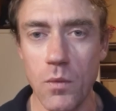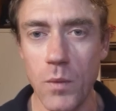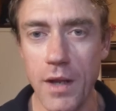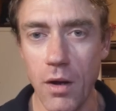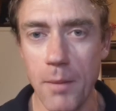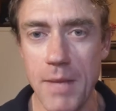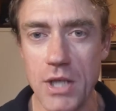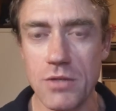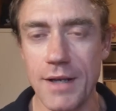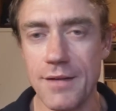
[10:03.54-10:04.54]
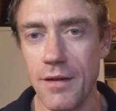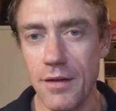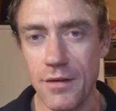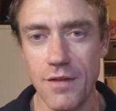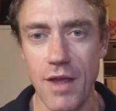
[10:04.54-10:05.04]
that we can't measure it,
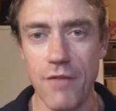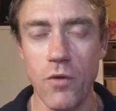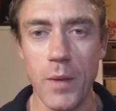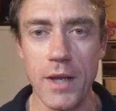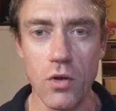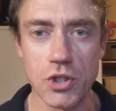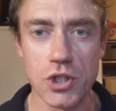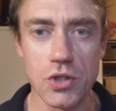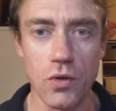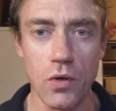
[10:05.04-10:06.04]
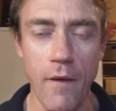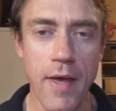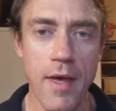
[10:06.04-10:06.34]
so therefore we're not sure.